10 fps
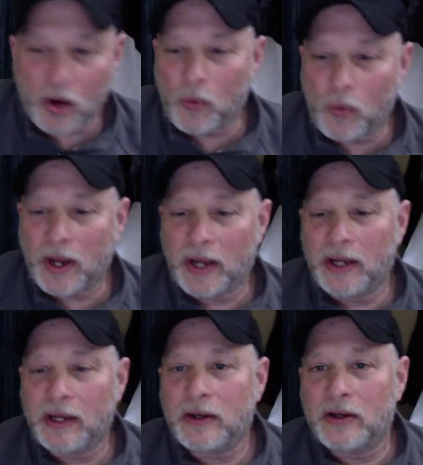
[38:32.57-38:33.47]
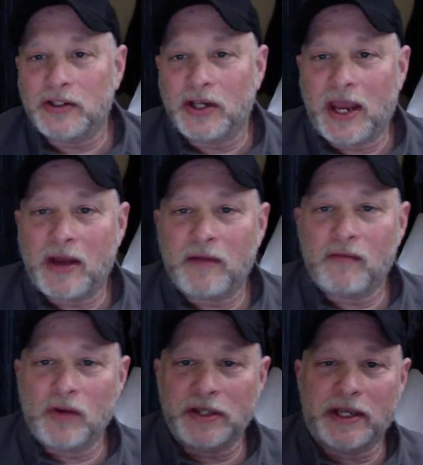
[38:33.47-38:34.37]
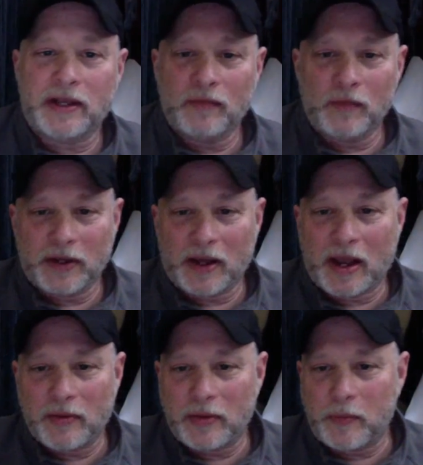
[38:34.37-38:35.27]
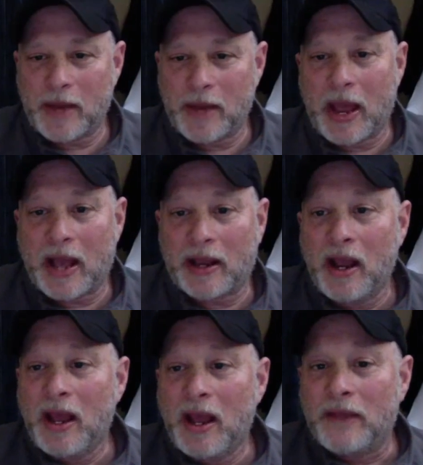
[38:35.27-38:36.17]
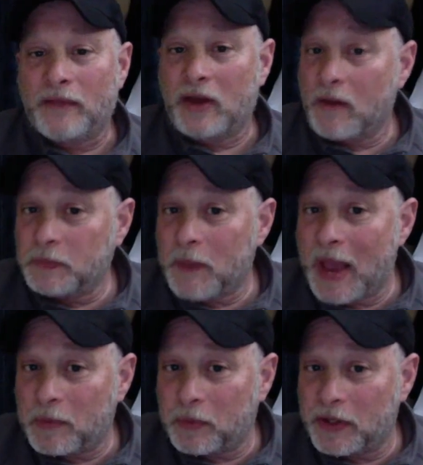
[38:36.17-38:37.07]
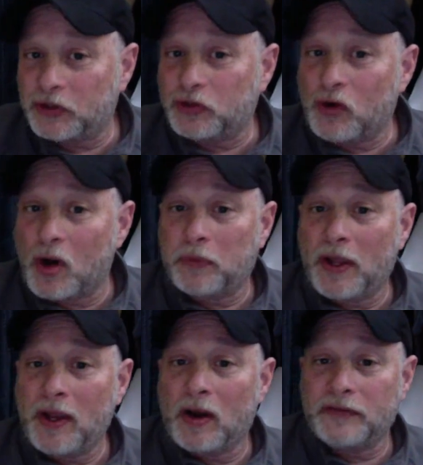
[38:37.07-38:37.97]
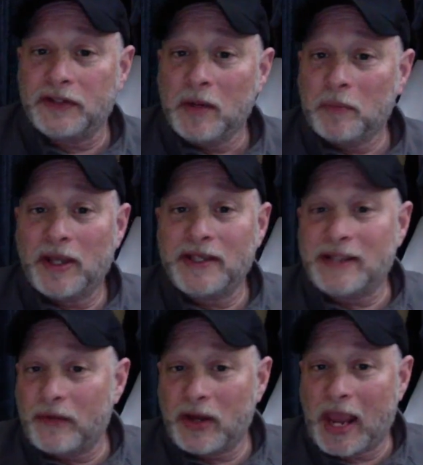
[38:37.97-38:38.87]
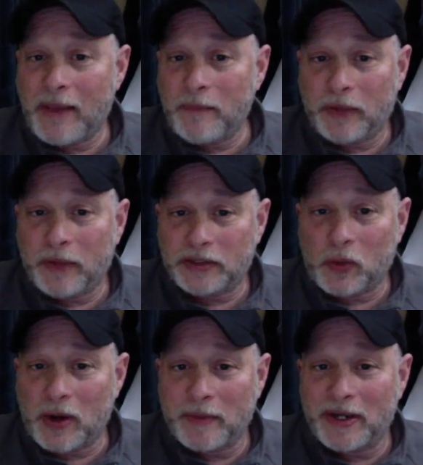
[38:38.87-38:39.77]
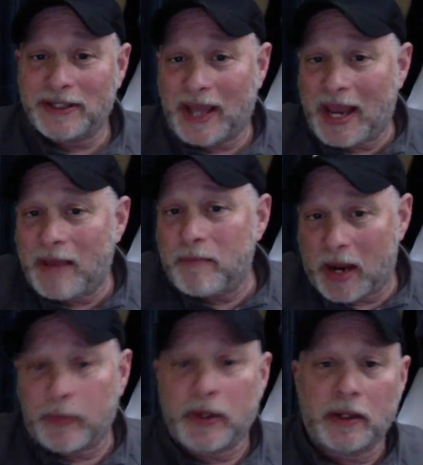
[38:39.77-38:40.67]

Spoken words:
way, because you can't risk it with a guy with a bad back. If he comes back, plays a strong playoffs, plays every game, plays 20 minutes a game, maybe.